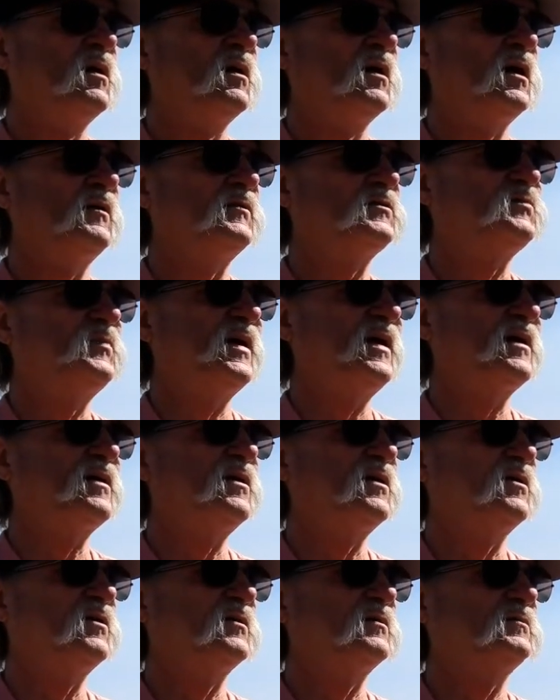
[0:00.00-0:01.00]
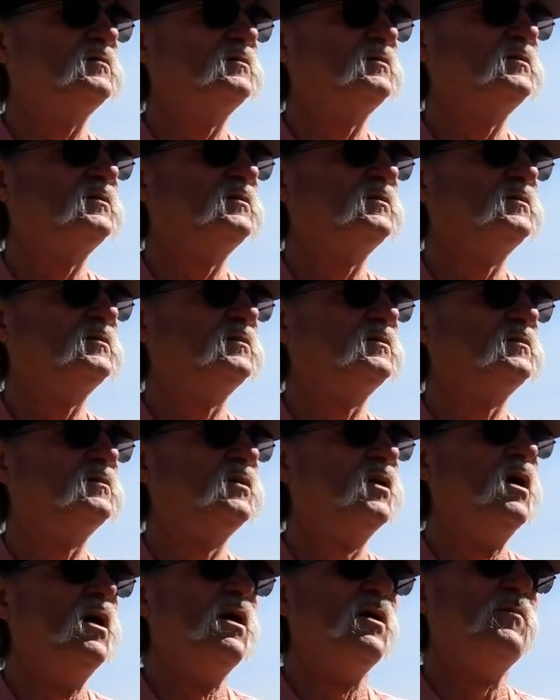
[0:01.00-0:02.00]
was back here
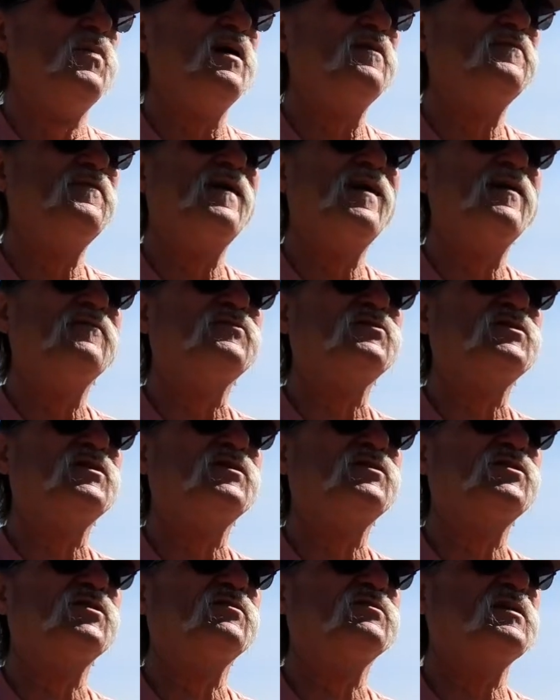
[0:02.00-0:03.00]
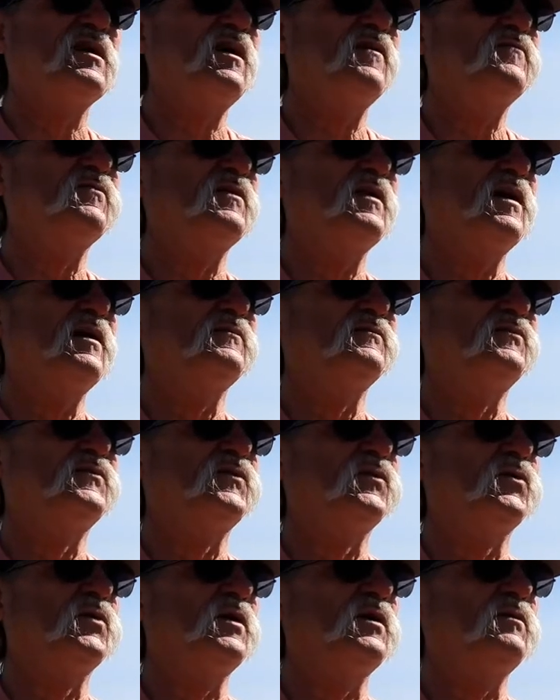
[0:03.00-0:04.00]
about 5 or 6 years after that, and
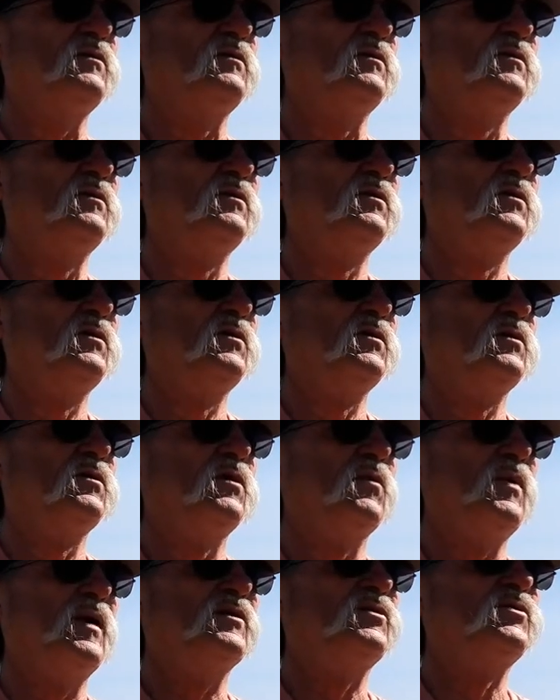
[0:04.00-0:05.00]
Floyd, about